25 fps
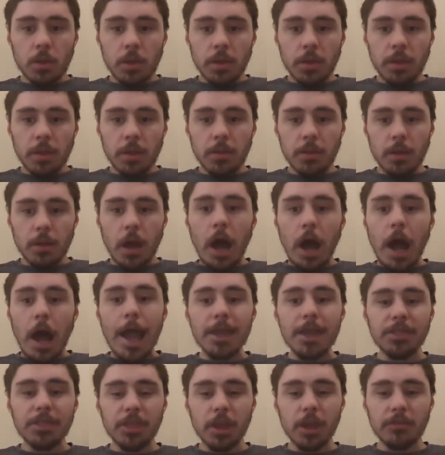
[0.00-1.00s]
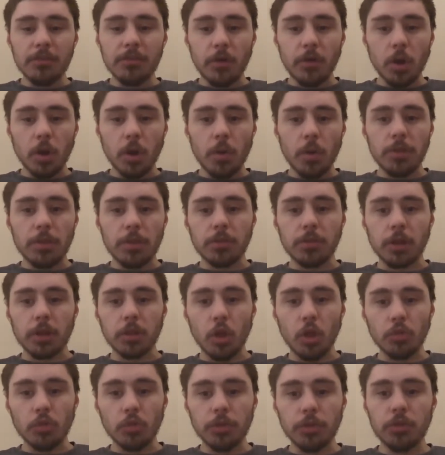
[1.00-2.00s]
I think a photo is the closest
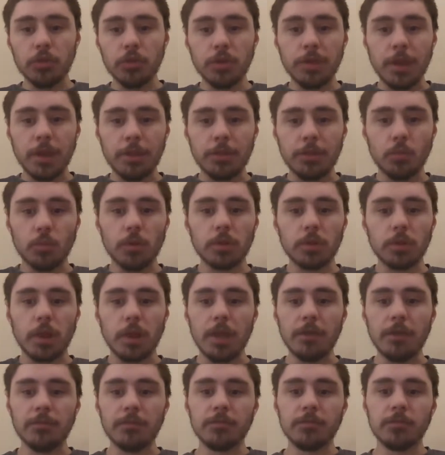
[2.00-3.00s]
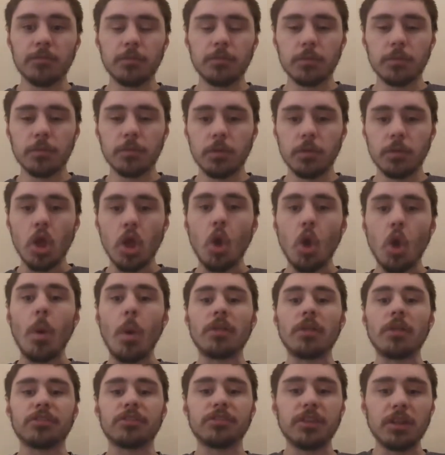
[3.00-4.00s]
you can get to real life while
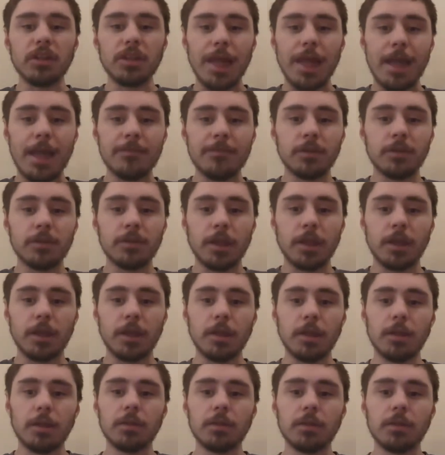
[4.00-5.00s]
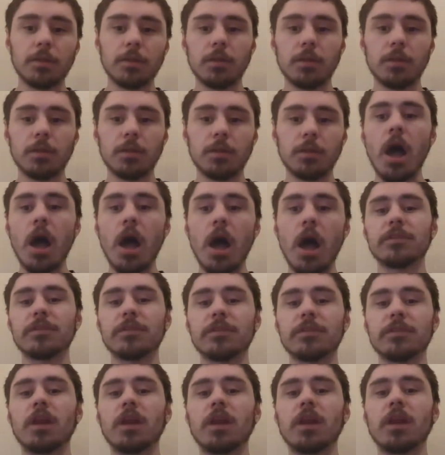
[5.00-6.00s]
still having like obviously you're not going to get
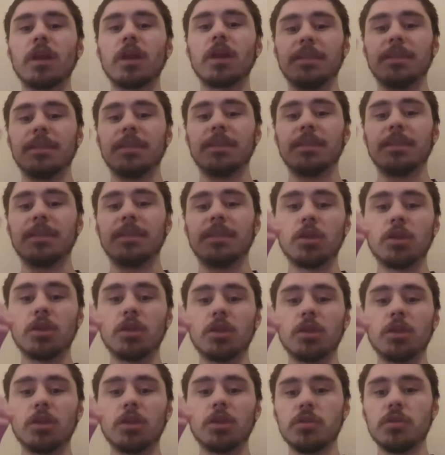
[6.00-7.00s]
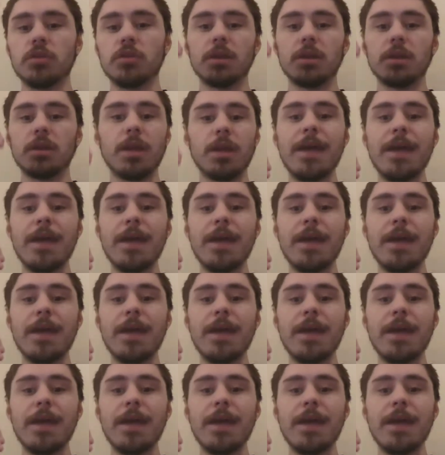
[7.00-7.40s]
exactly what you see, ever.